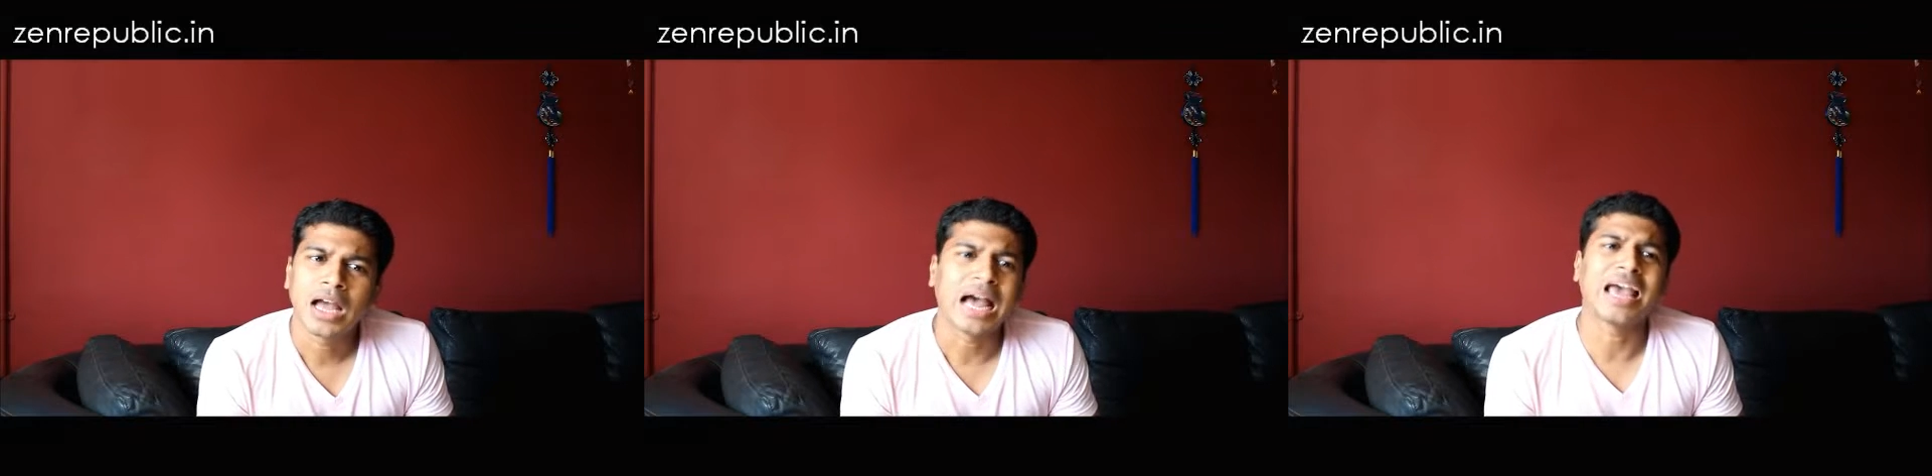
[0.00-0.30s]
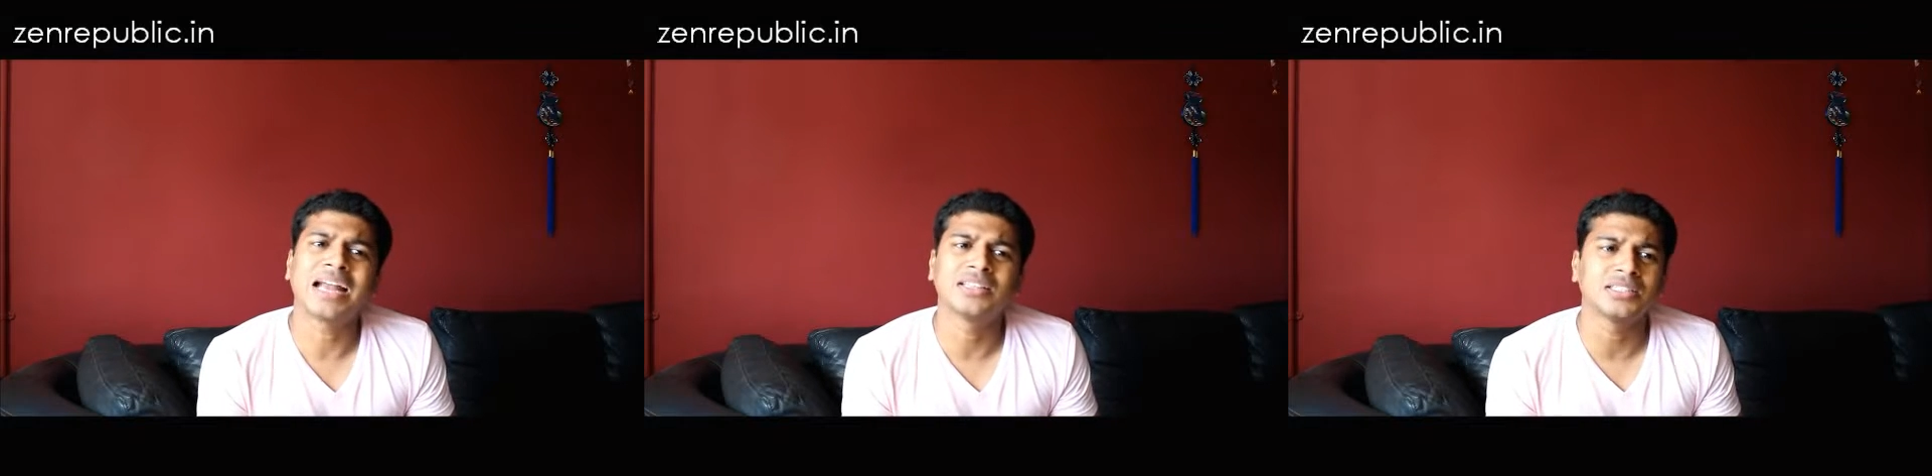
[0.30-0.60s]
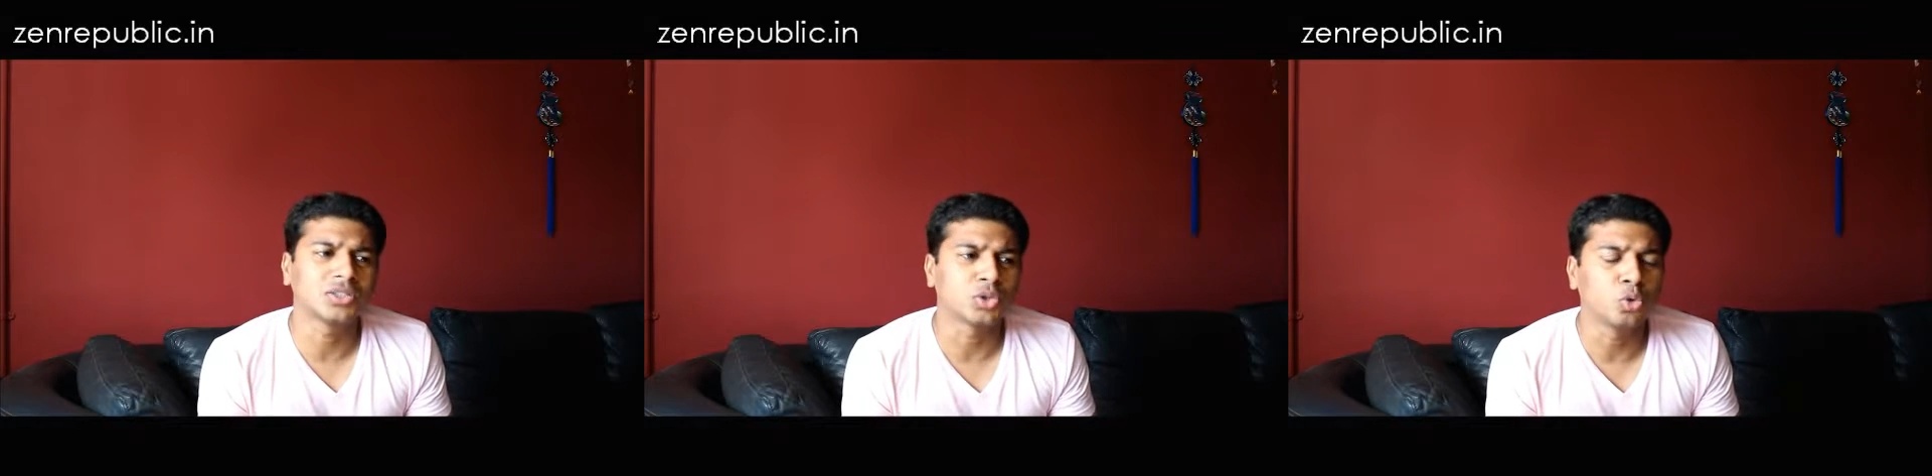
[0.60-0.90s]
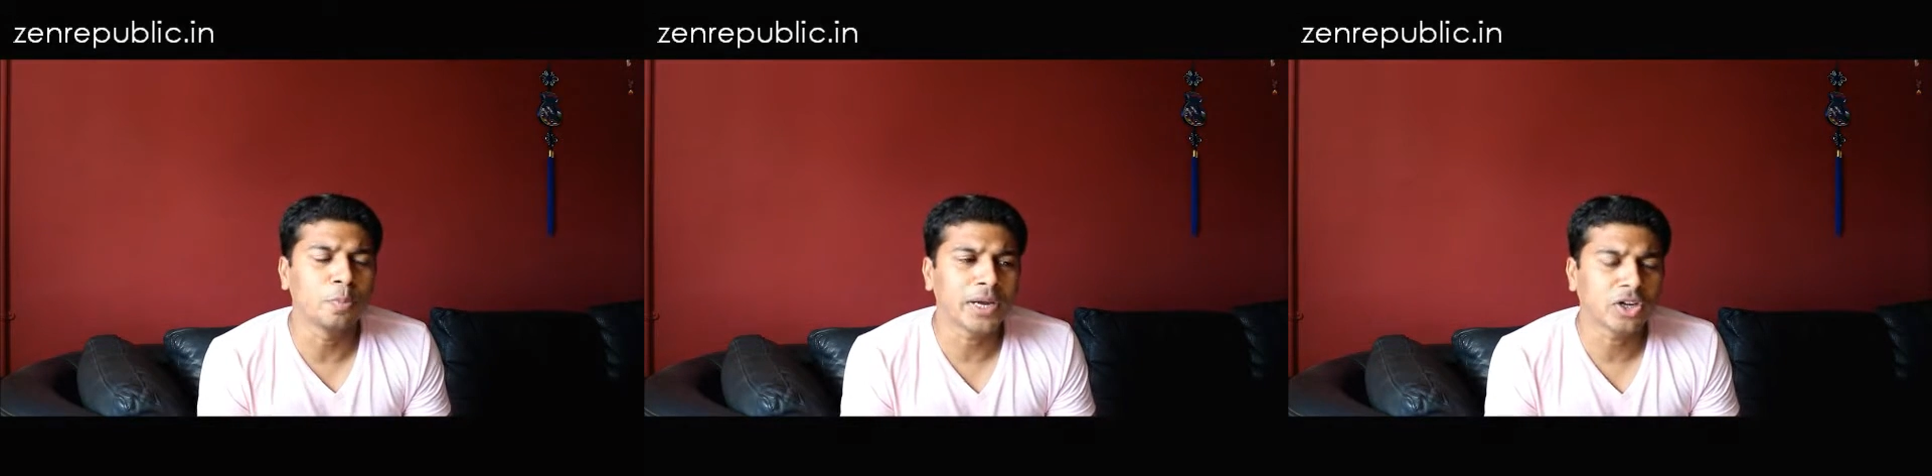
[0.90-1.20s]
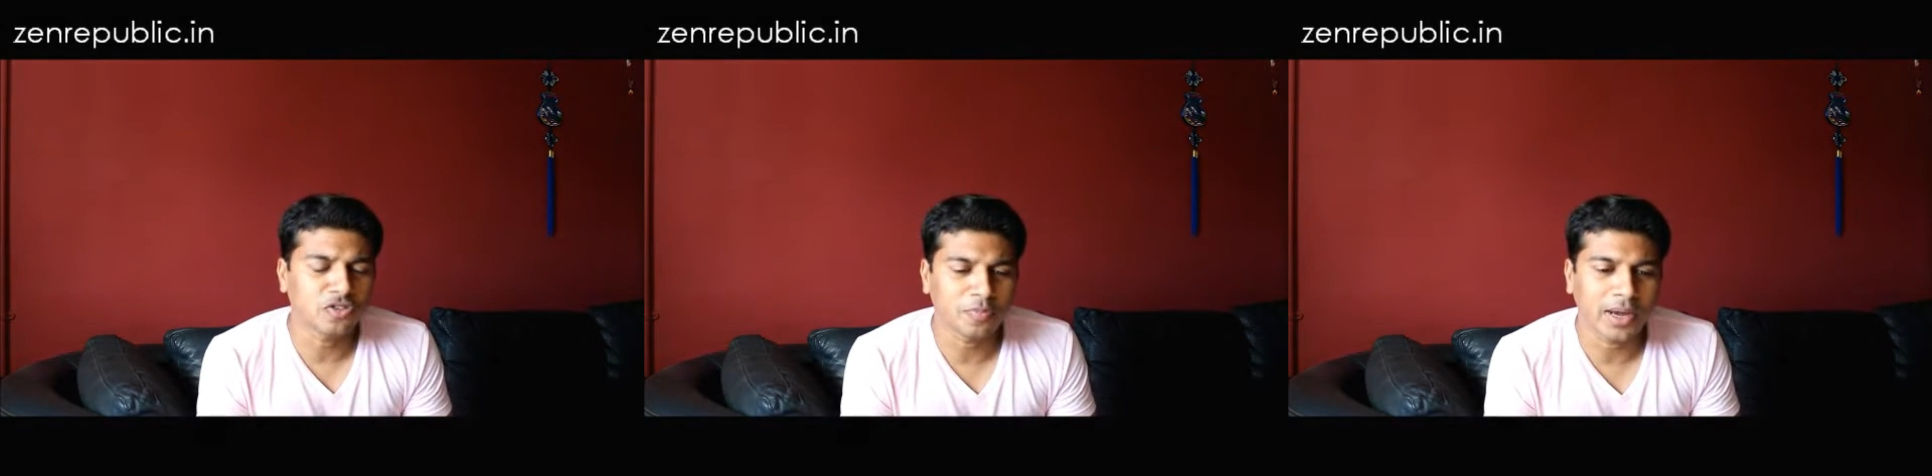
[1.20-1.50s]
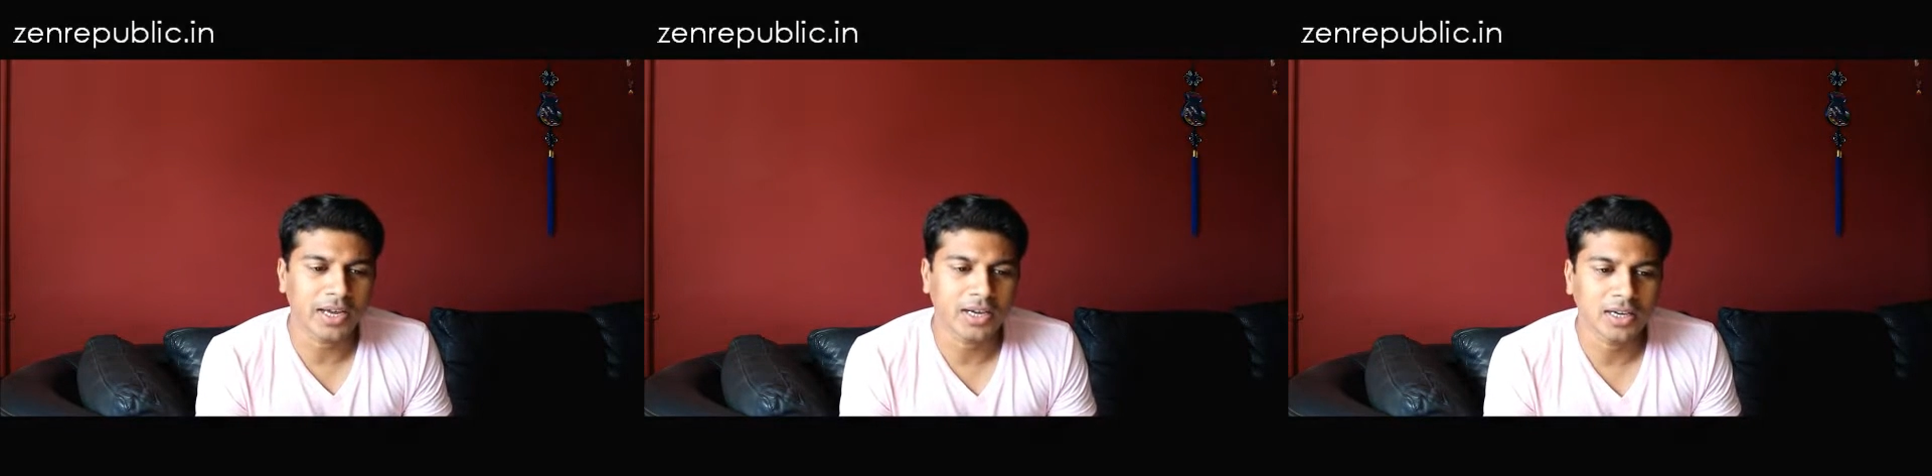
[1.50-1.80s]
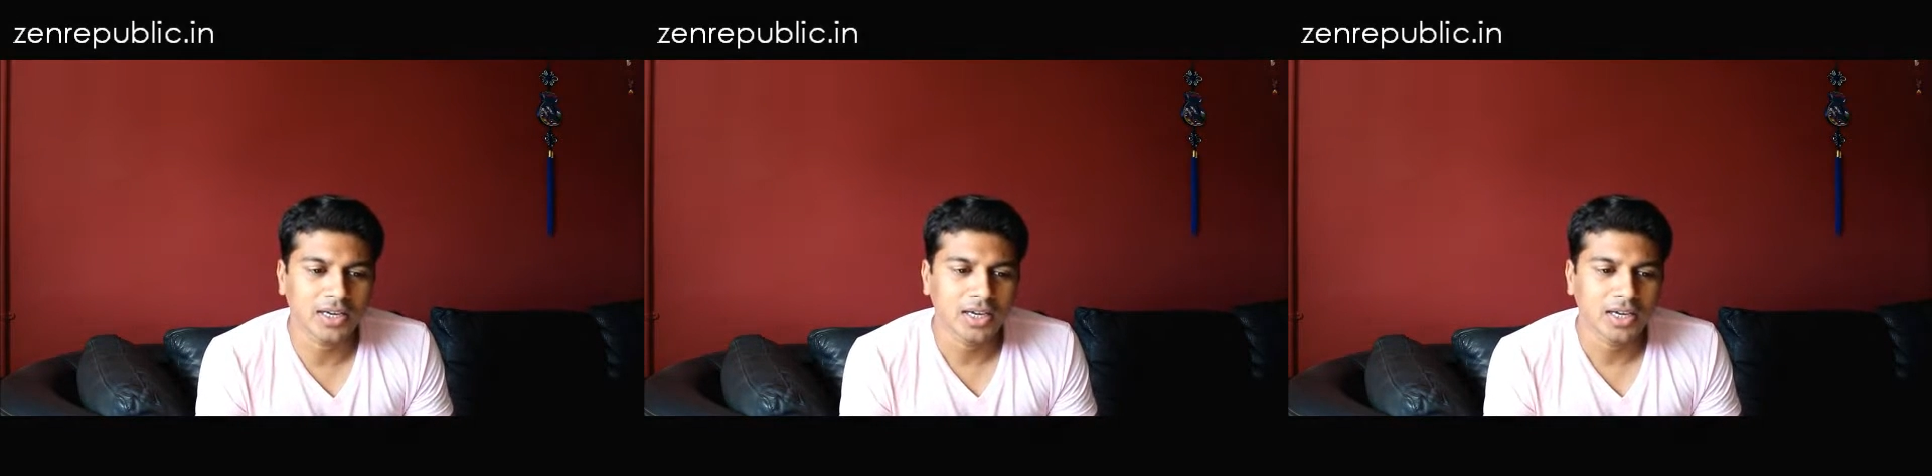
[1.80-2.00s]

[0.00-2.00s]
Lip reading: I had this roommate of mine